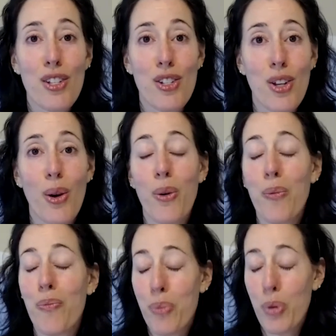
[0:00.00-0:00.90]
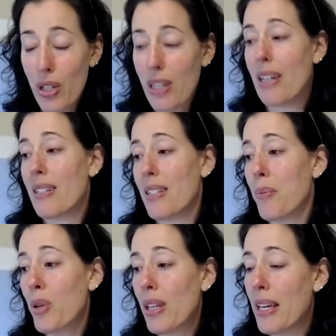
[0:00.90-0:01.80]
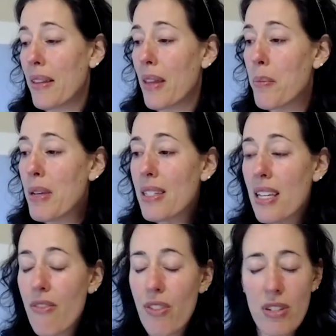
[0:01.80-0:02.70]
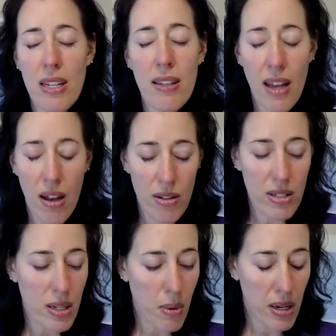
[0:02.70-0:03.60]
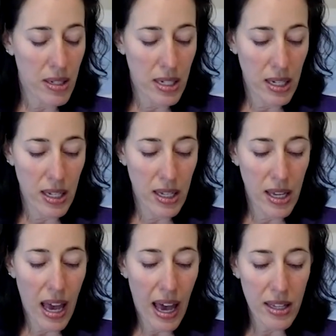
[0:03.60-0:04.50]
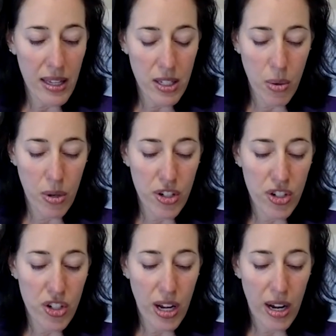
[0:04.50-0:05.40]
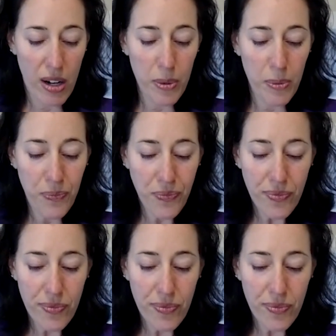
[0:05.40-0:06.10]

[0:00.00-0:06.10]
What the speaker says: So brilliant. Let me see if there's anything else I wanted to ask or share.